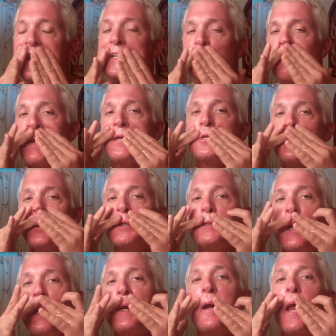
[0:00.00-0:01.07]
make sure
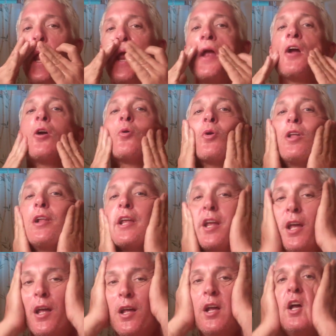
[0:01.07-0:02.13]
that your hair
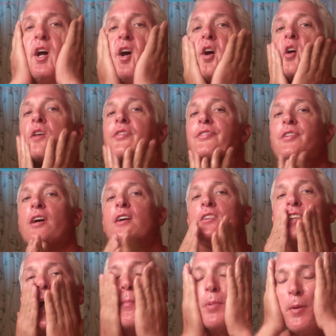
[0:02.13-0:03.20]
really
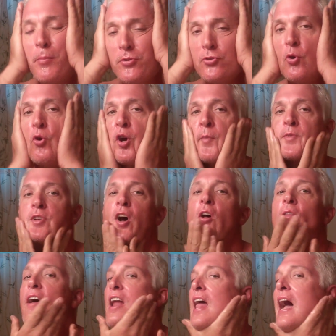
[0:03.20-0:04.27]
sucks up and absorbs
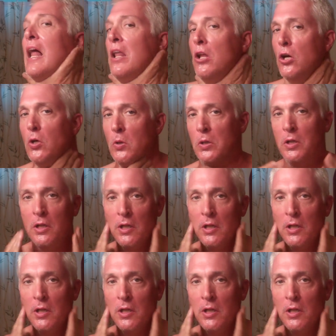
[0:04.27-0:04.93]
all that aloe.